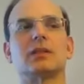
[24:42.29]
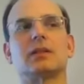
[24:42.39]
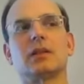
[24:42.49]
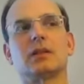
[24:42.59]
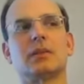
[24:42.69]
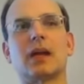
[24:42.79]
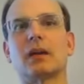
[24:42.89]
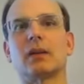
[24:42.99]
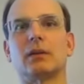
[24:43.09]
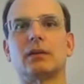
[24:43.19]
It doesn't
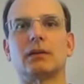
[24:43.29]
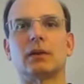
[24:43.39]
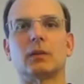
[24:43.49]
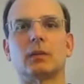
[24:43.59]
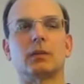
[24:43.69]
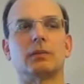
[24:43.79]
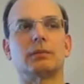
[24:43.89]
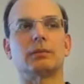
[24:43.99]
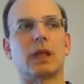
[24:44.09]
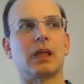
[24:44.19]
matter if you know.
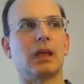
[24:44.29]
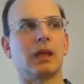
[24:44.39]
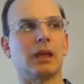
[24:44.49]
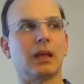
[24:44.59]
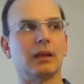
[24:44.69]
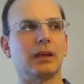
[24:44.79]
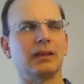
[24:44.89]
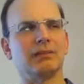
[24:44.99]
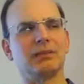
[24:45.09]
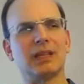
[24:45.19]

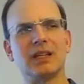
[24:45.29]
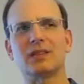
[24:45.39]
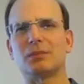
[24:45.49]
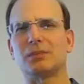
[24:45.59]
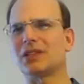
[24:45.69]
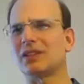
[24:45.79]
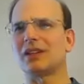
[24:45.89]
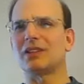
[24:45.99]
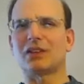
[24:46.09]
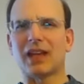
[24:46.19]
And he's a
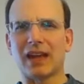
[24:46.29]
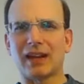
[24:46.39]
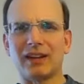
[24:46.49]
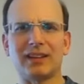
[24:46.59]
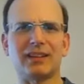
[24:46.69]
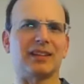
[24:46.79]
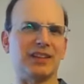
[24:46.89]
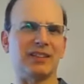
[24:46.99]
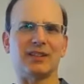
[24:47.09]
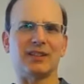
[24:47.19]
presidential candidate, and then
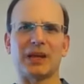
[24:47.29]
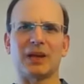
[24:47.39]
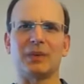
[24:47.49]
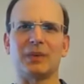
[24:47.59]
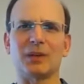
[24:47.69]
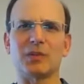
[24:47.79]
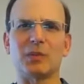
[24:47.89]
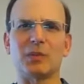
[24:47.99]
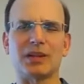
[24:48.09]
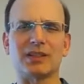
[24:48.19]
he somehow becomes a
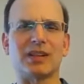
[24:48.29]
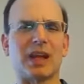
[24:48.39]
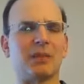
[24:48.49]
president.